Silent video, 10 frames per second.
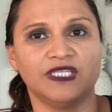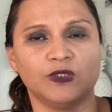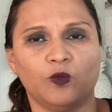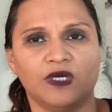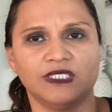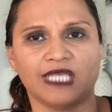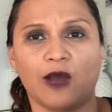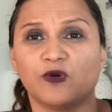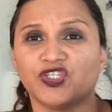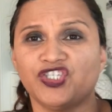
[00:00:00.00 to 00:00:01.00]
This was
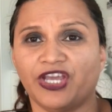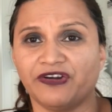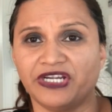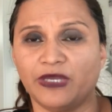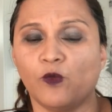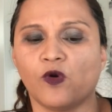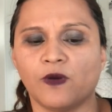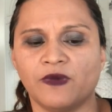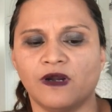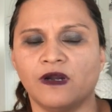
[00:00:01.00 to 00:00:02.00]
our charity
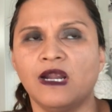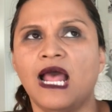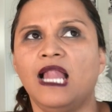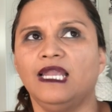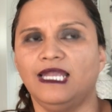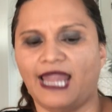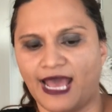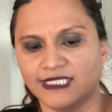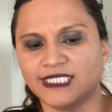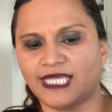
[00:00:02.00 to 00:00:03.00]
warmer
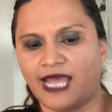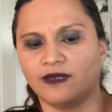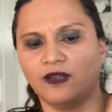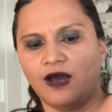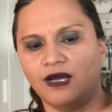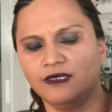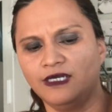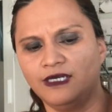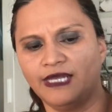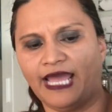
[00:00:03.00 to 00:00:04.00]
last catalog.
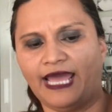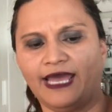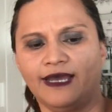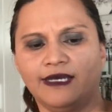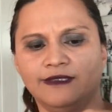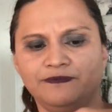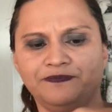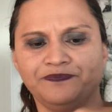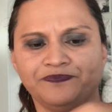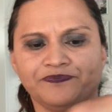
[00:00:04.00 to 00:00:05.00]
And